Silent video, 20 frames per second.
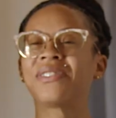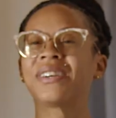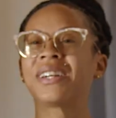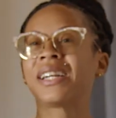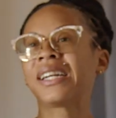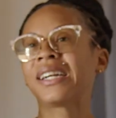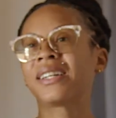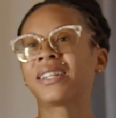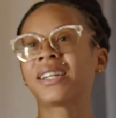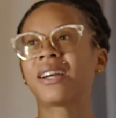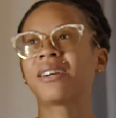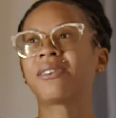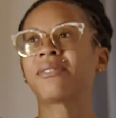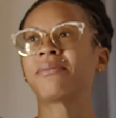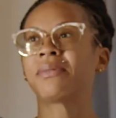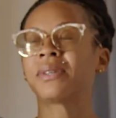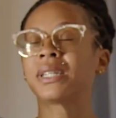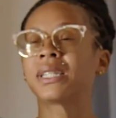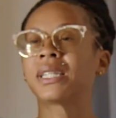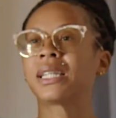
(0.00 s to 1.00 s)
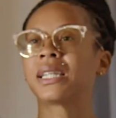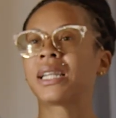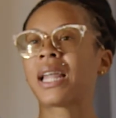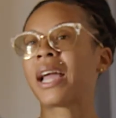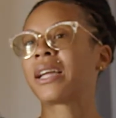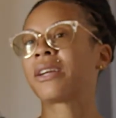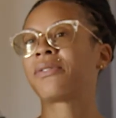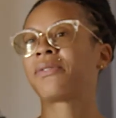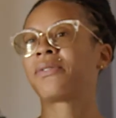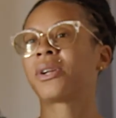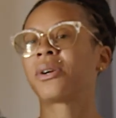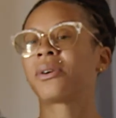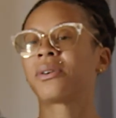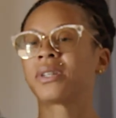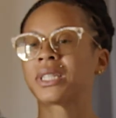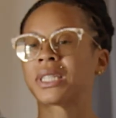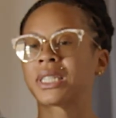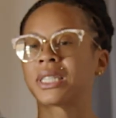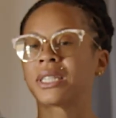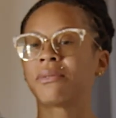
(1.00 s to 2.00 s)
over here they're really like
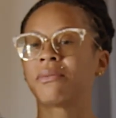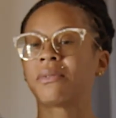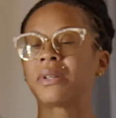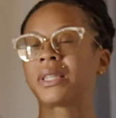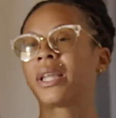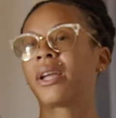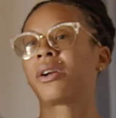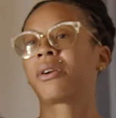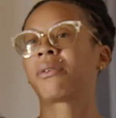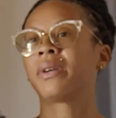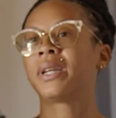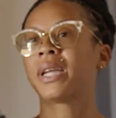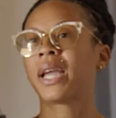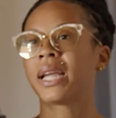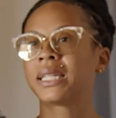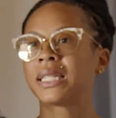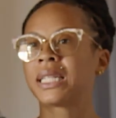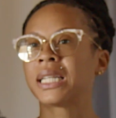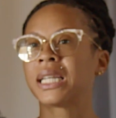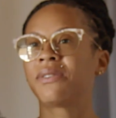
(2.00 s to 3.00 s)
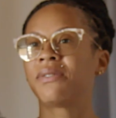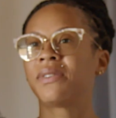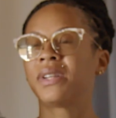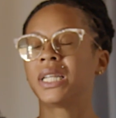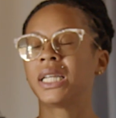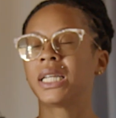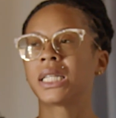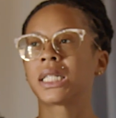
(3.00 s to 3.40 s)
flourishing with their creativity.